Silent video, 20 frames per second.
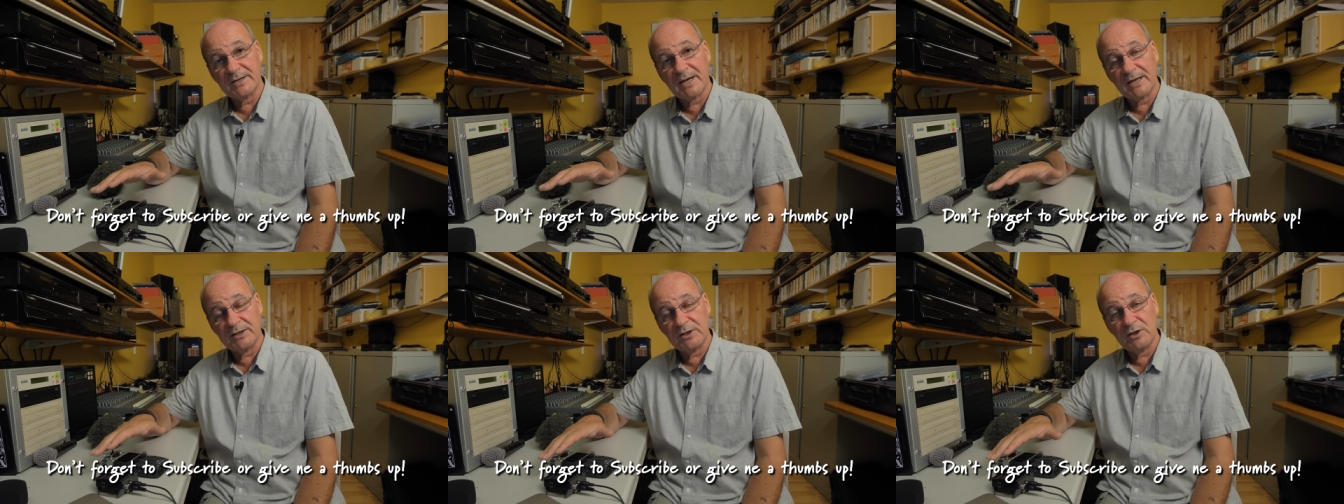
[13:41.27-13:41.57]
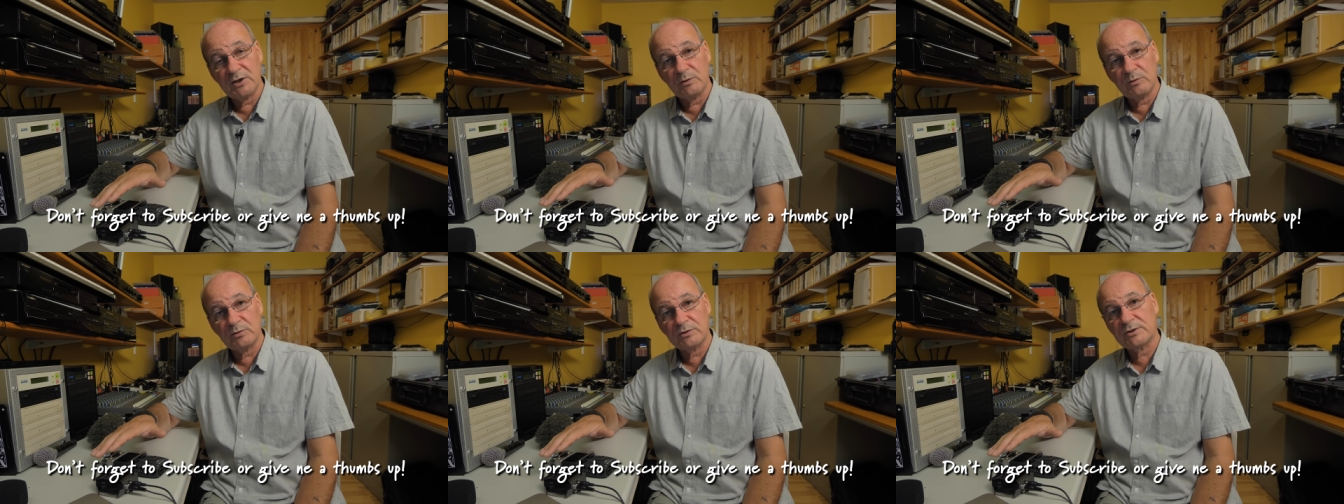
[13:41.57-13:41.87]
I
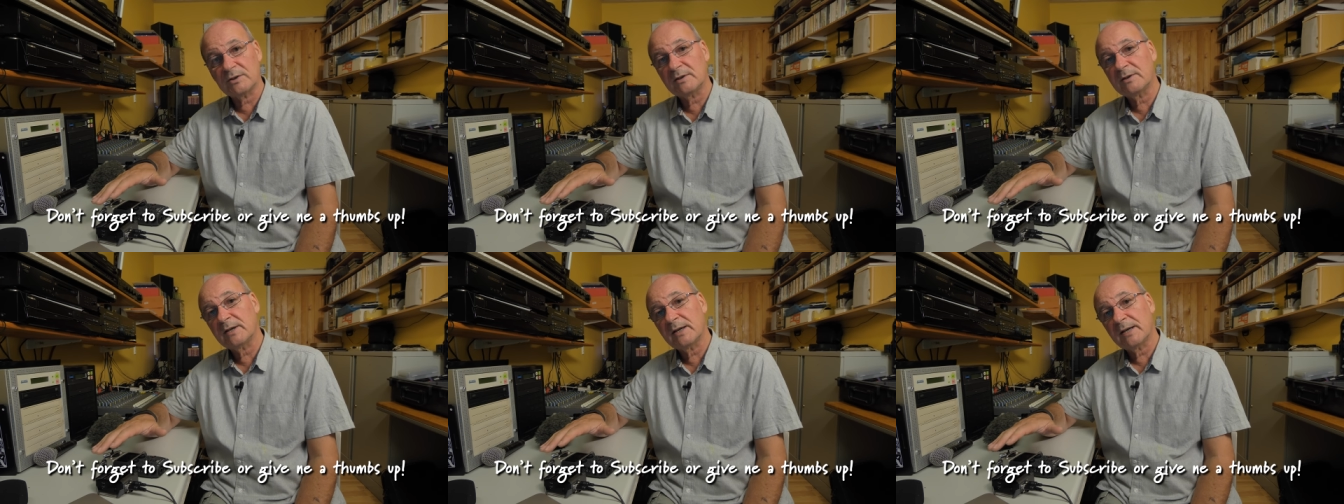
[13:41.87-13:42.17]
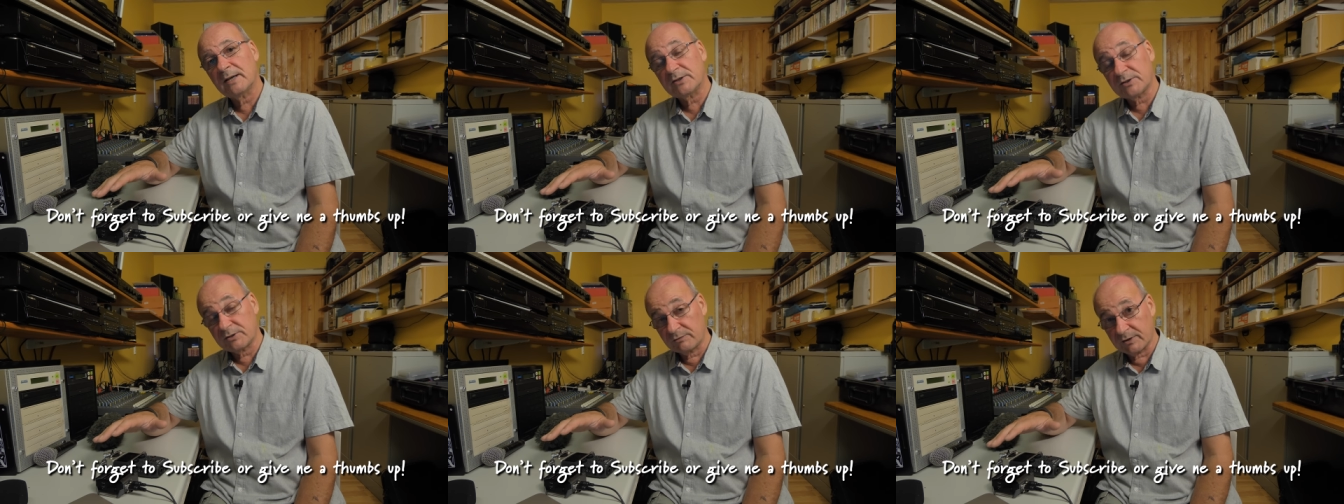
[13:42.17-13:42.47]
use
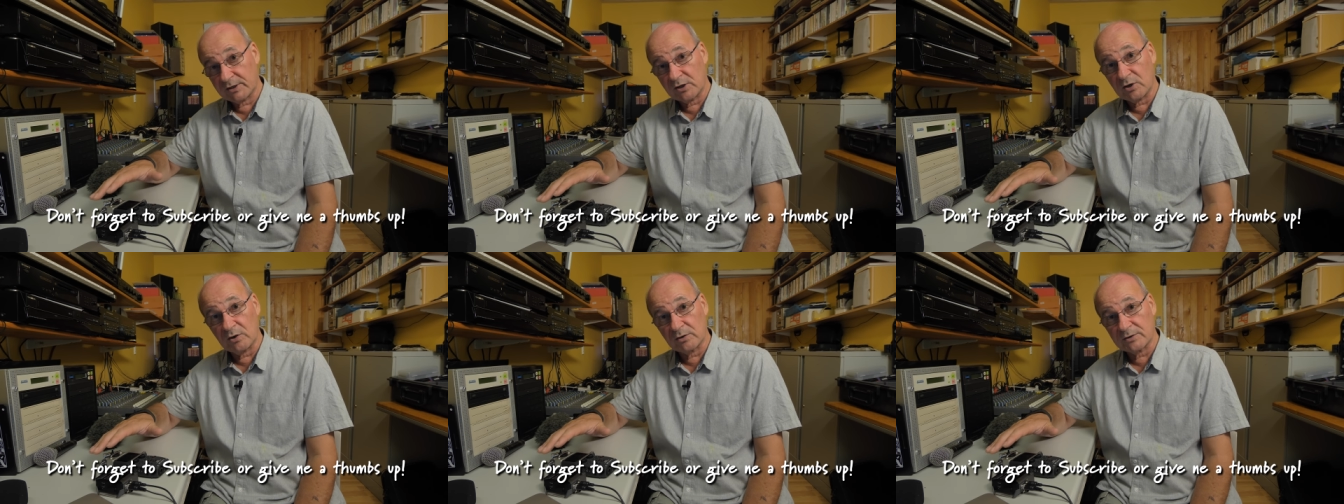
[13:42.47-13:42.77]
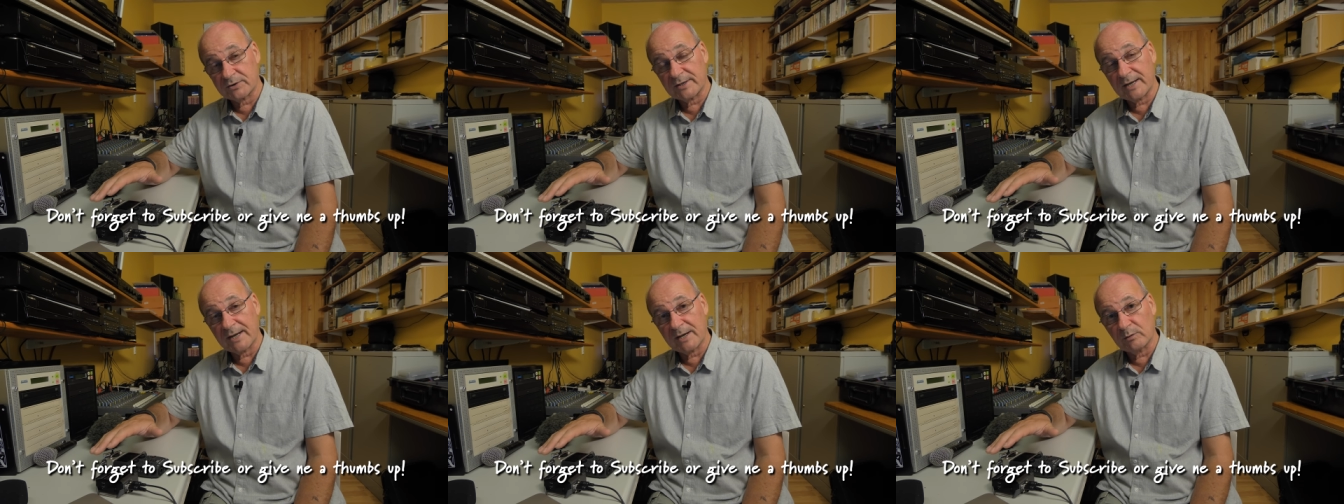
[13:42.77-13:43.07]
to
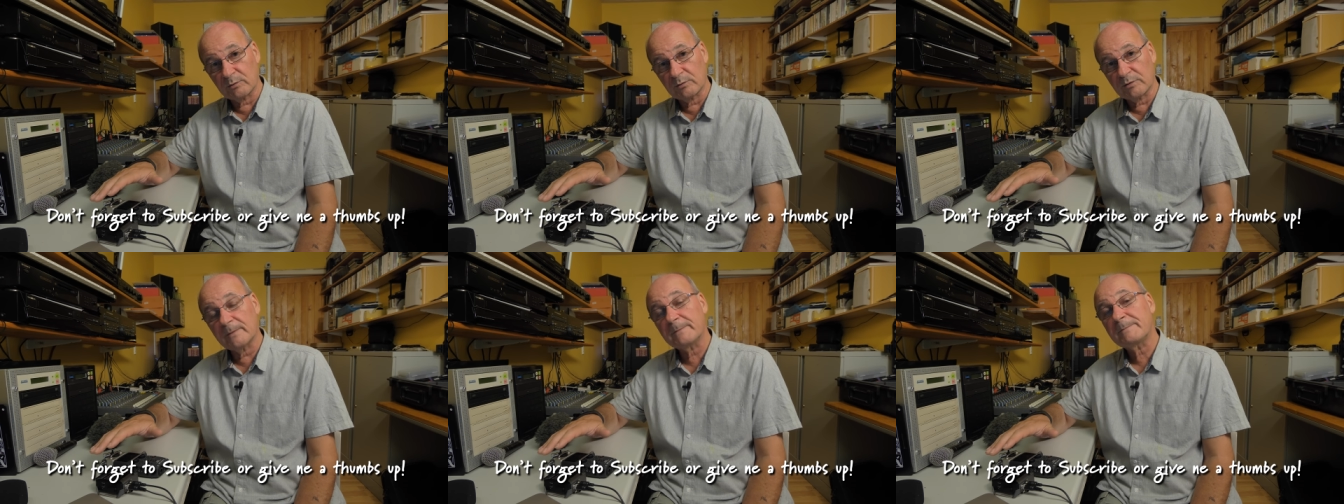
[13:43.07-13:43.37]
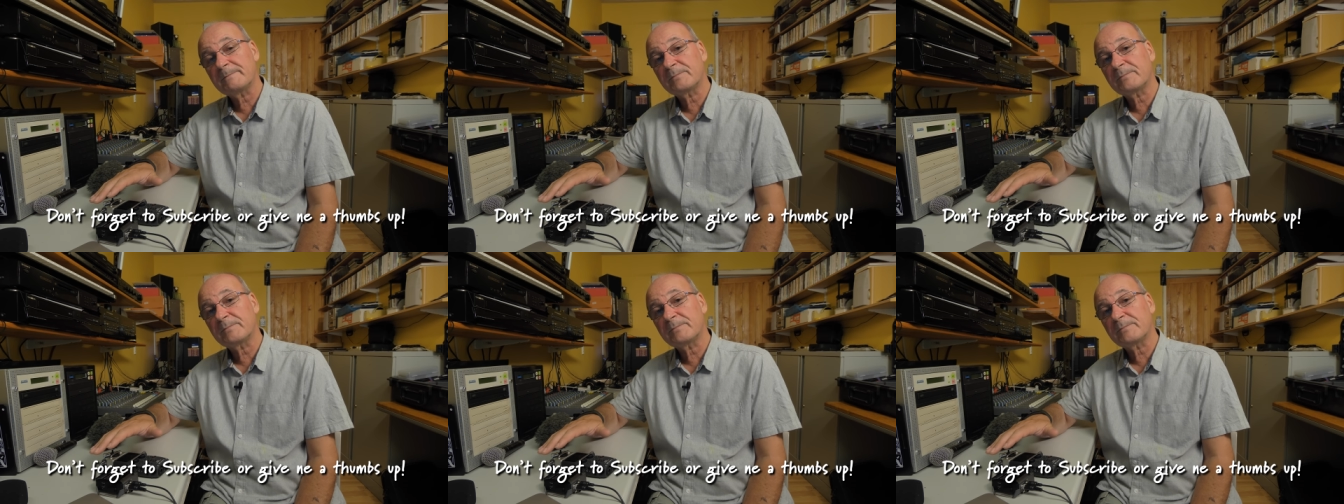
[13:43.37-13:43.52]
record sound.